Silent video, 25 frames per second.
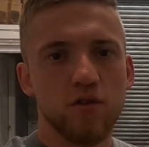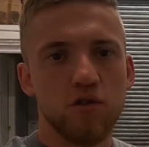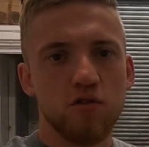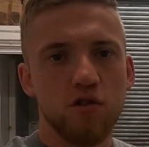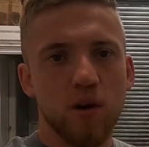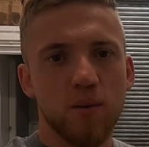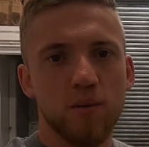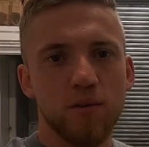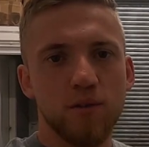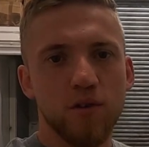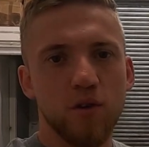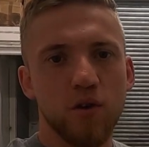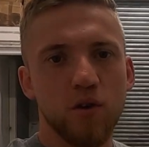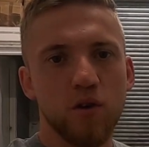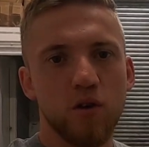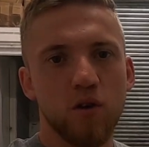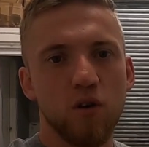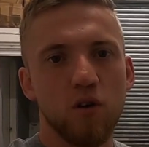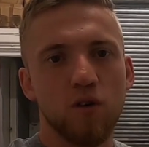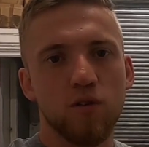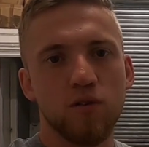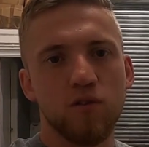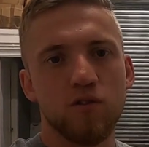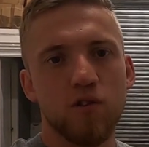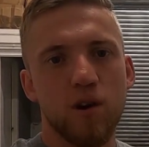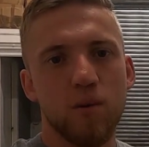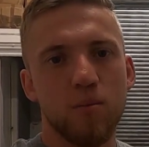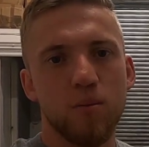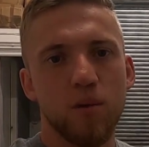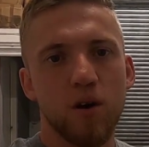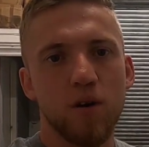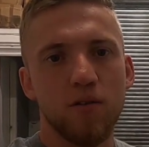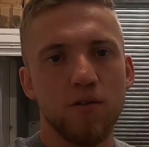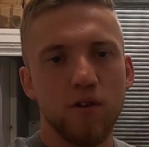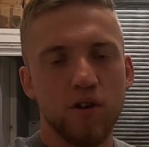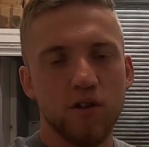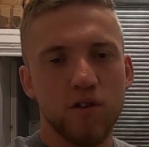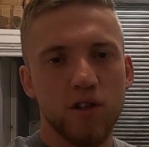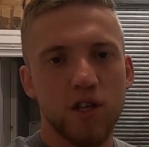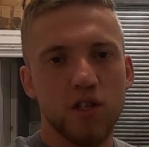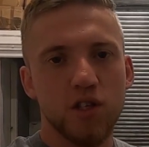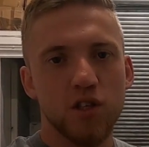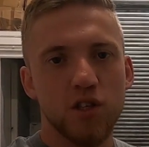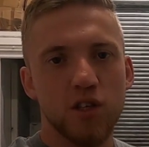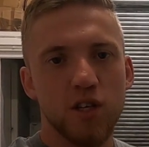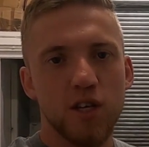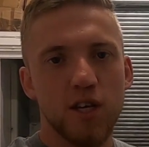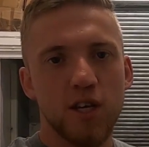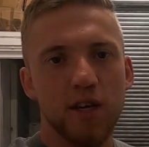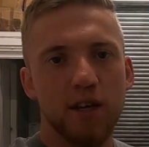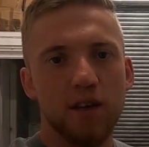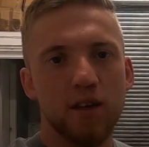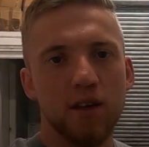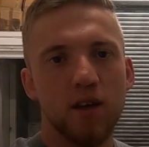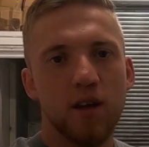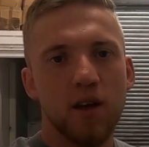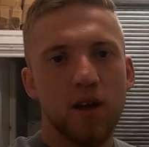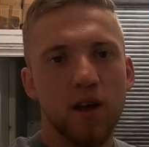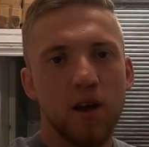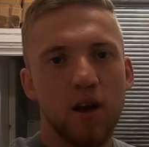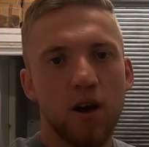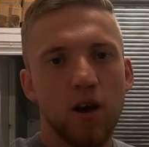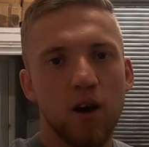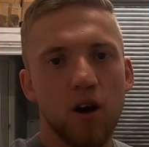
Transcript: I've just grabbed a few cloths, grabbed my other extension lead,